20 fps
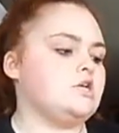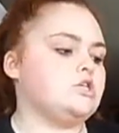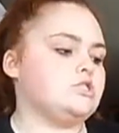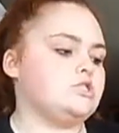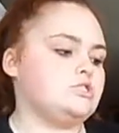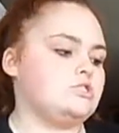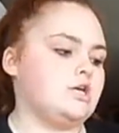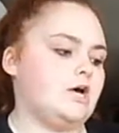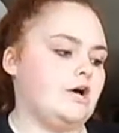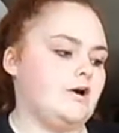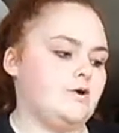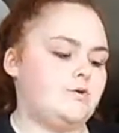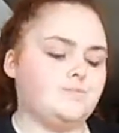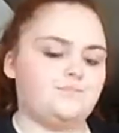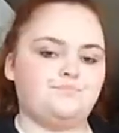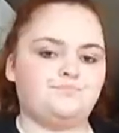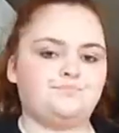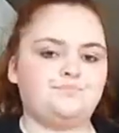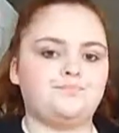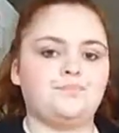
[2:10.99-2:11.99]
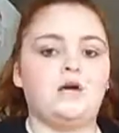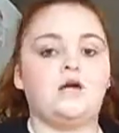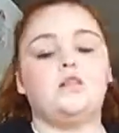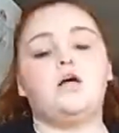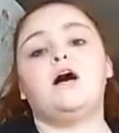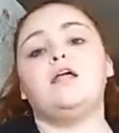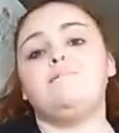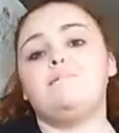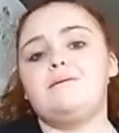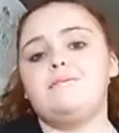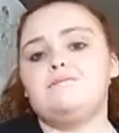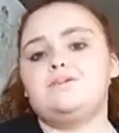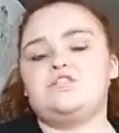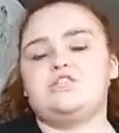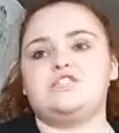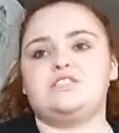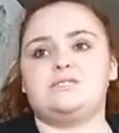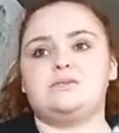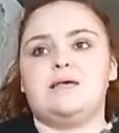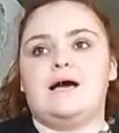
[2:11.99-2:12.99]
So a lot of
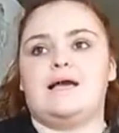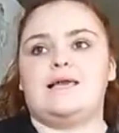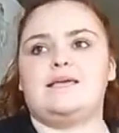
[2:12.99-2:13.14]
people